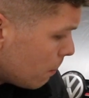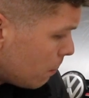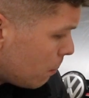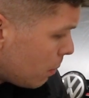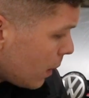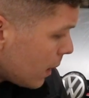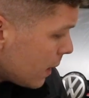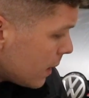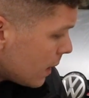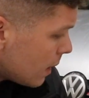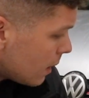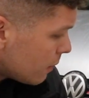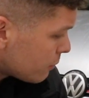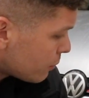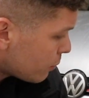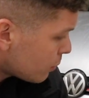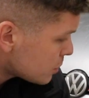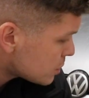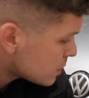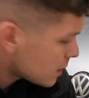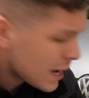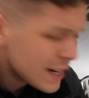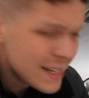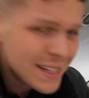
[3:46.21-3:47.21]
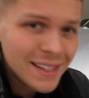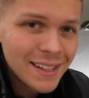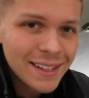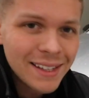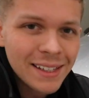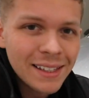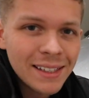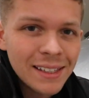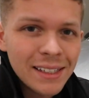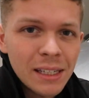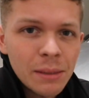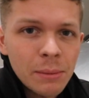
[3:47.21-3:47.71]
But unfortunately, I didn't
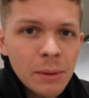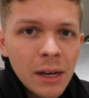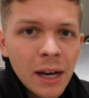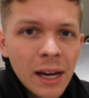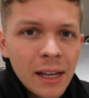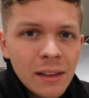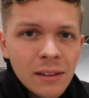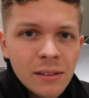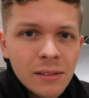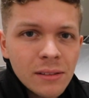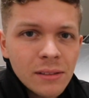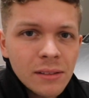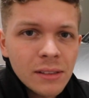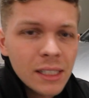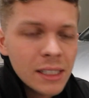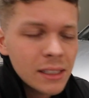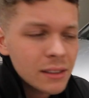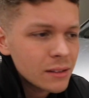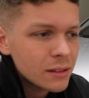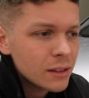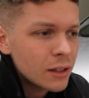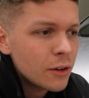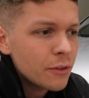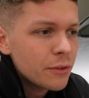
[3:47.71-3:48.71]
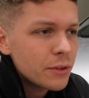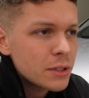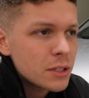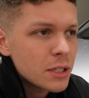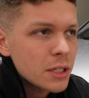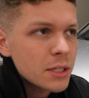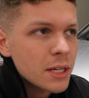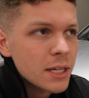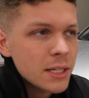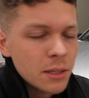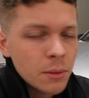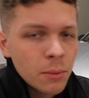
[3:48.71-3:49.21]
get an email. I don't know if it's
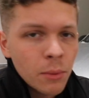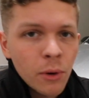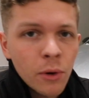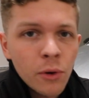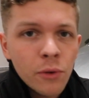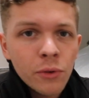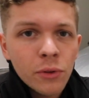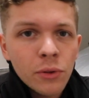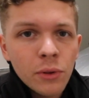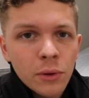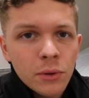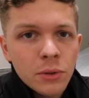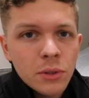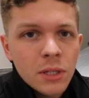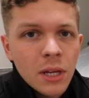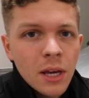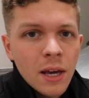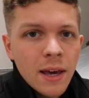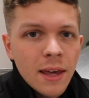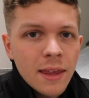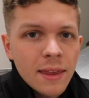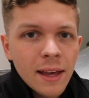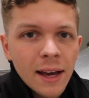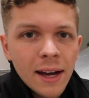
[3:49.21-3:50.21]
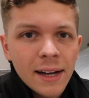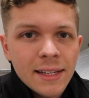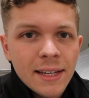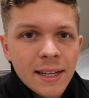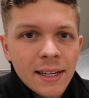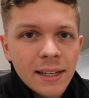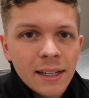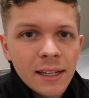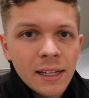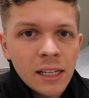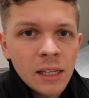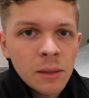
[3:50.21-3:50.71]
just because I'm over those that I
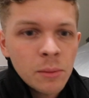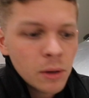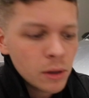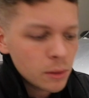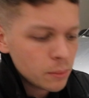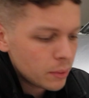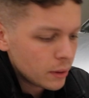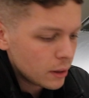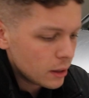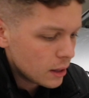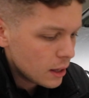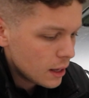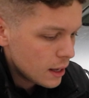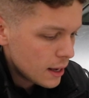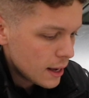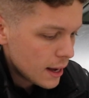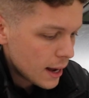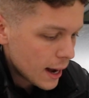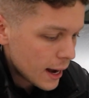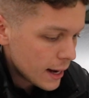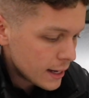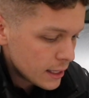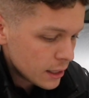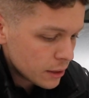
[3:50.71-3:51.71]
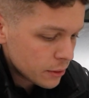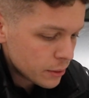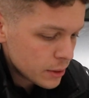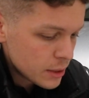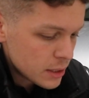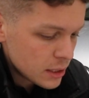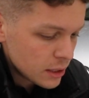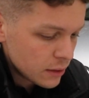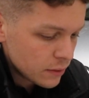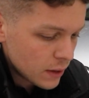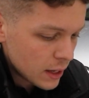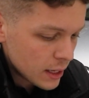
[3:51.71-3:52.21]
didn't get an email, but I didn't
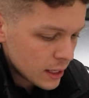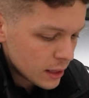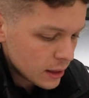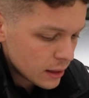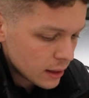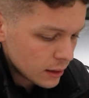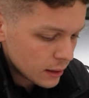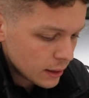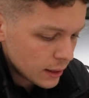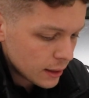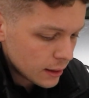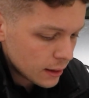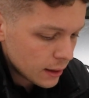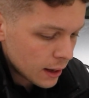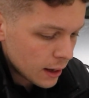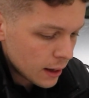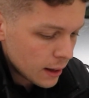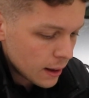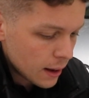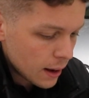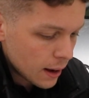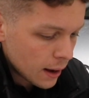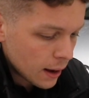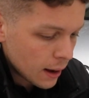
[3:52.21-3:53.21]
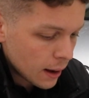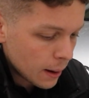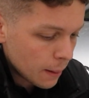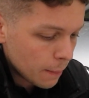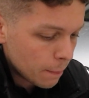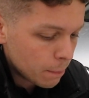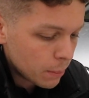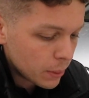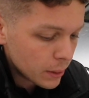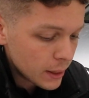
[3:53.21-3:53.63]
receive anything like that.